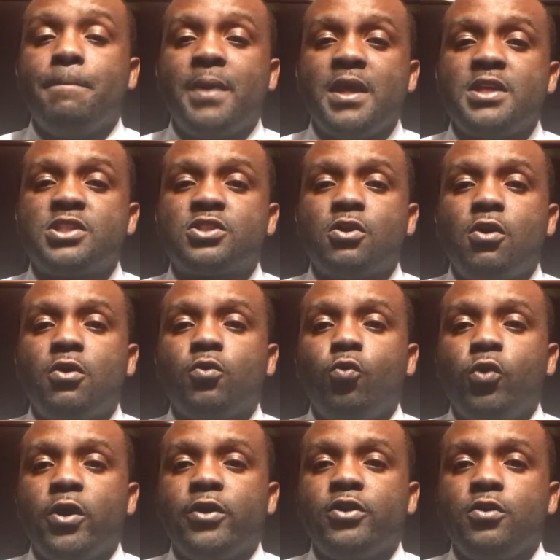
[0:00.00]
based on
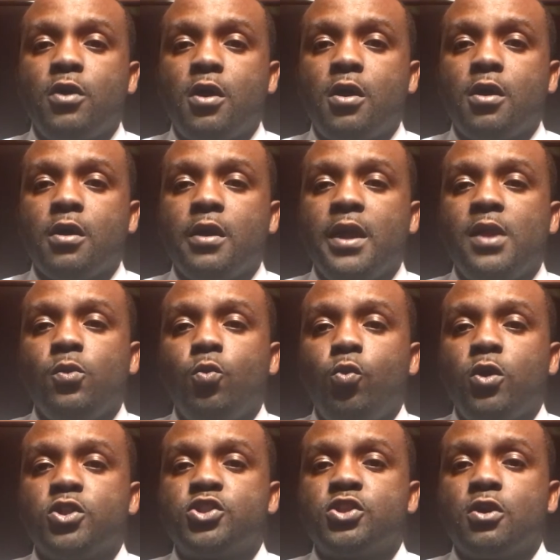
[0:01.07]
where you are and
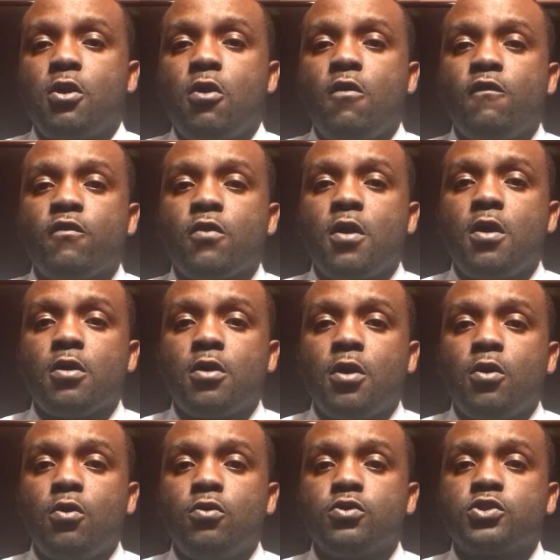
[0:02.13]
what your overall
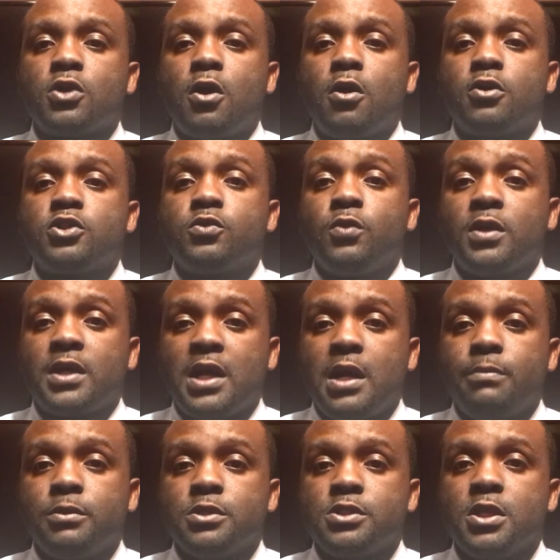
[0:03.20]
goals are to
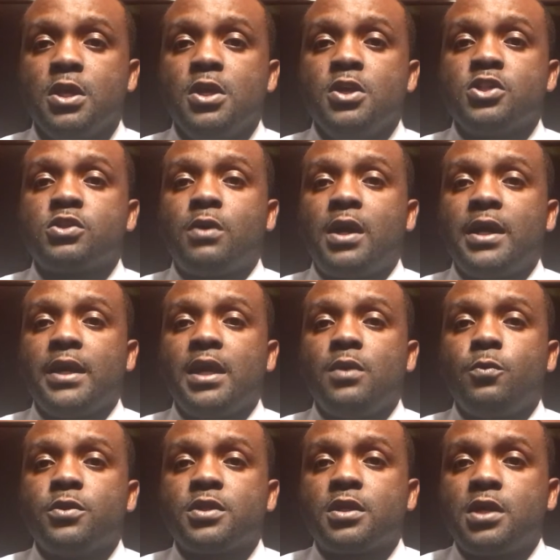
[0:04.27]
accomplish. So I'll
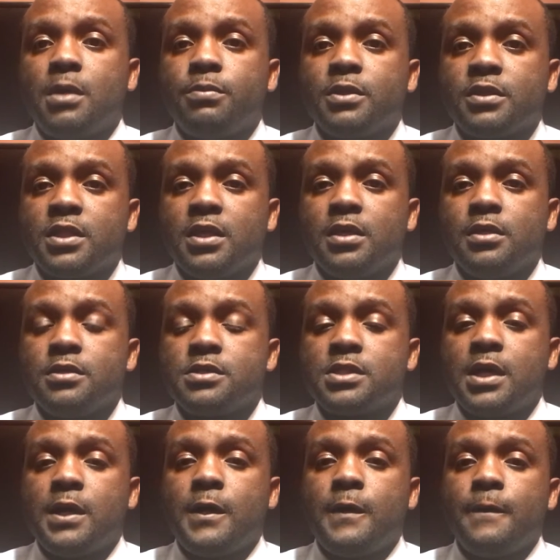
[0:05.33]
end with a couple of things
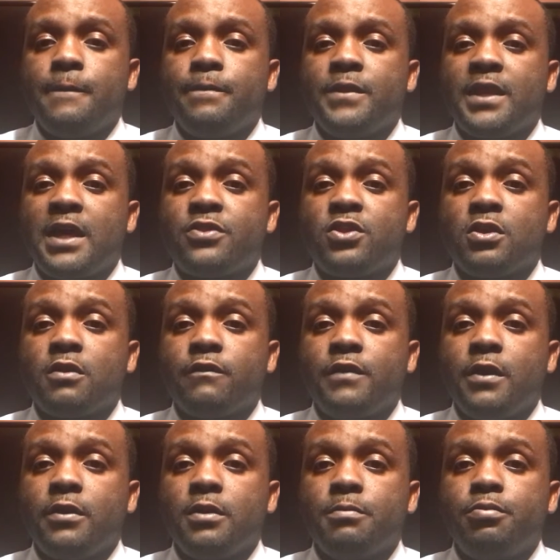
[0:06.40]
that I think are
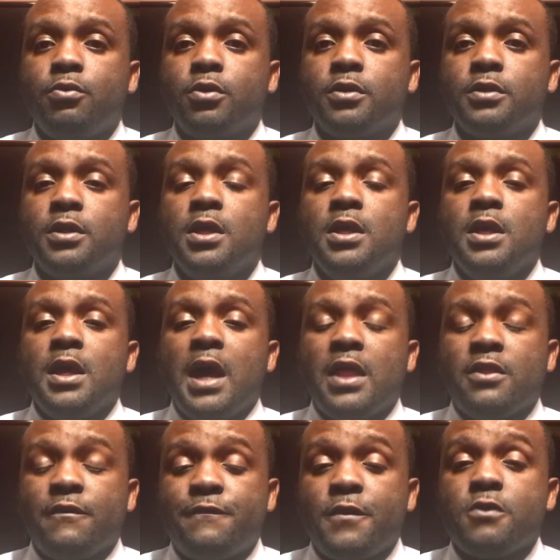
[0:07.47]
very important.
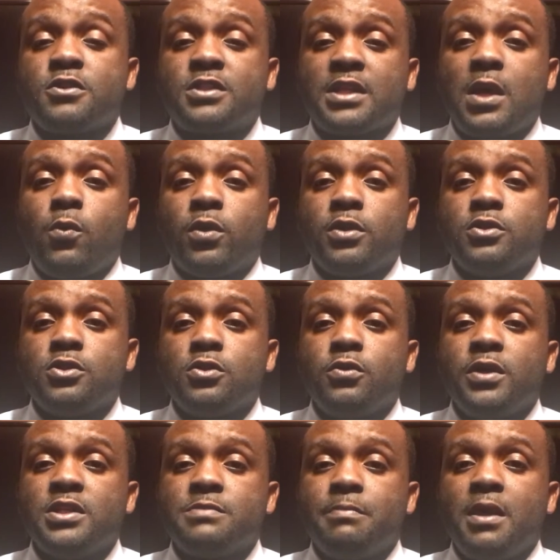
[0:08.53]
The first thing I want to
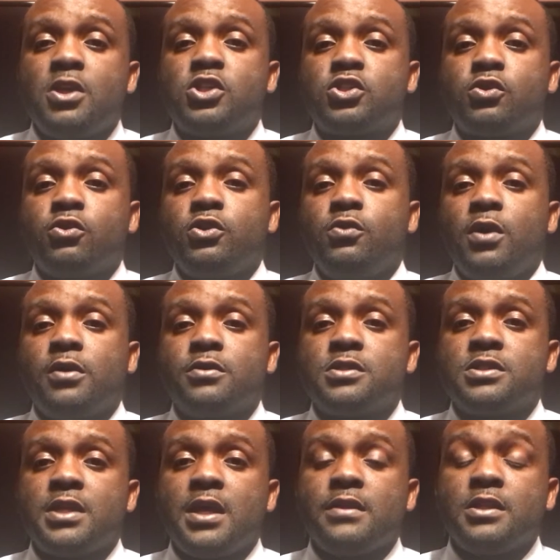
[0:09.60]
do is make sure you
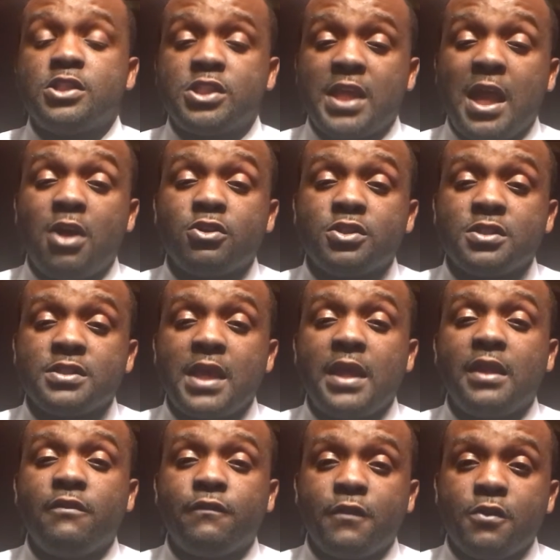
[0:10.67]
understand the challenges
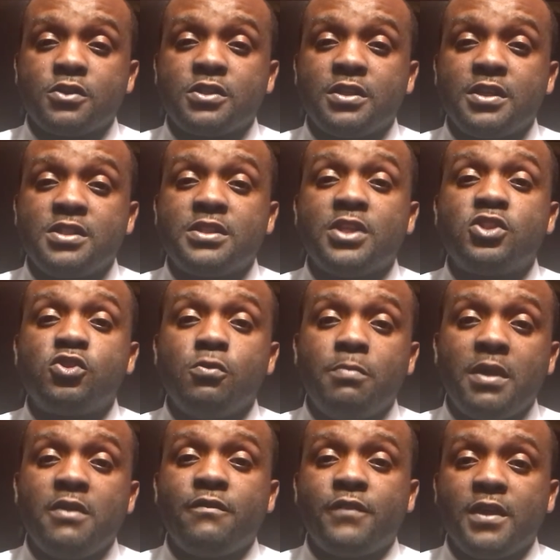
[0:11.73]
and adversities that you
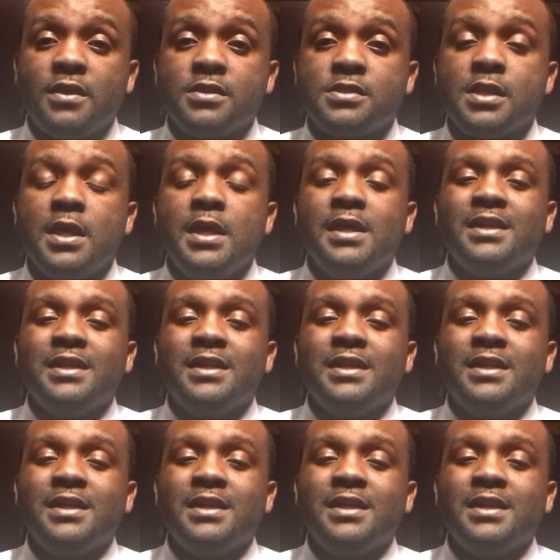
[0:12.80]
may face.